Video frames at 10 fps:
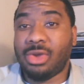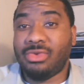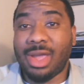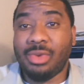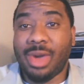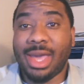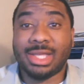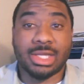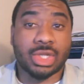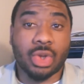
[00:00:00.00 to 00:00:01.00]
a great way
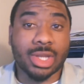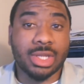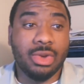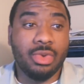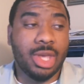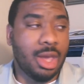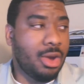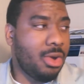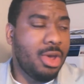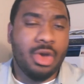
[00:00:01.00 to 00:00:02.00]
to start the new
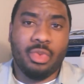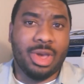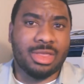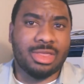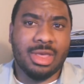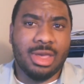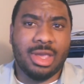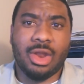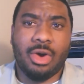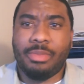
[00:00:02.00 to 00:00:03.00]
year with
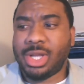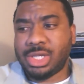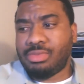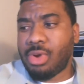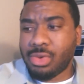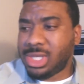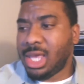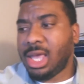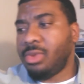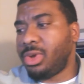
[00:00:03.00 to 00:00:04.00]
you know a bunch of
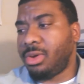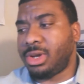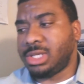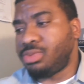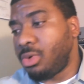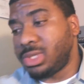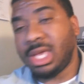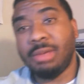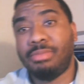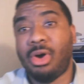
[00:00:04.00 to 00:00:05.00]
protein with all these
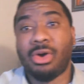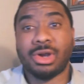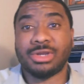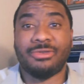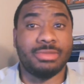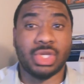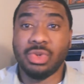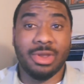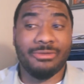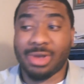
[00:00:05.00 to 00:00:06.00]
protein bars from
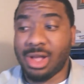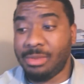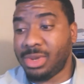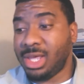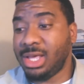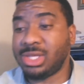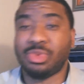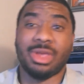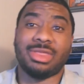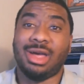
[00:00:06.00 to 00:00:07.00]
two different
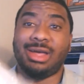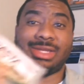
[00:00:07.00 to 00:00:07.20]
companies with uh,